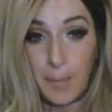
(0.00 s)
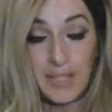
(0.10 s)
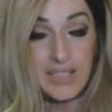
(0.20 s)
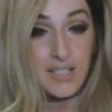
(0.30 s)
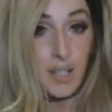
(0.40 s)

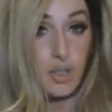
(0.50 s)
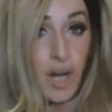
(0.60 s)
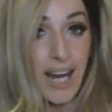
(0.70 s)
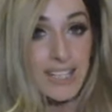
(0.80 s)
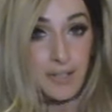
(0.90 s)
it's going to
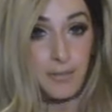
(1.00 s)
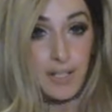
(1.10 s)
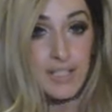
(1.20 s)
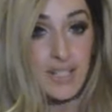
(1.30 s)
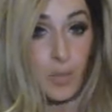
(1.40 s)
dry
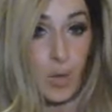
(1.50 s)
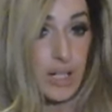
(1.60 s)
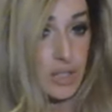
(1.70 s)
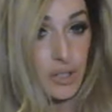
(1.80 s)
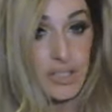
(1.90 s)
different than what
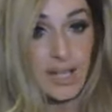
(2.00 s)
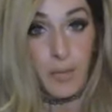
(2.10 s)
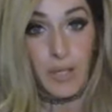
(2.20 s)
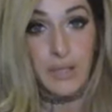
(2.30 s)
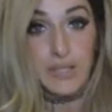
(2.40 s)
it looks like
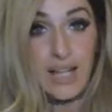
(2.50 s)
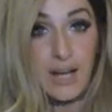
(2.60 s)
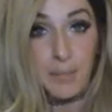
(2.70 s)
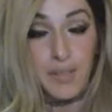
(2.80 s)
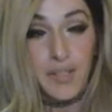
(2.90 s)
when you stop.